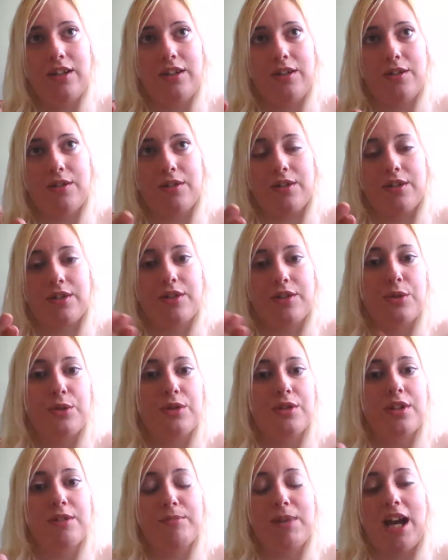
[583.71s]
your
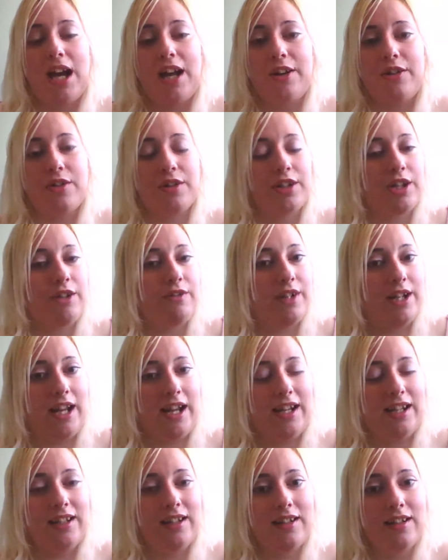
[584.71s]
talk, panel, or Q&A?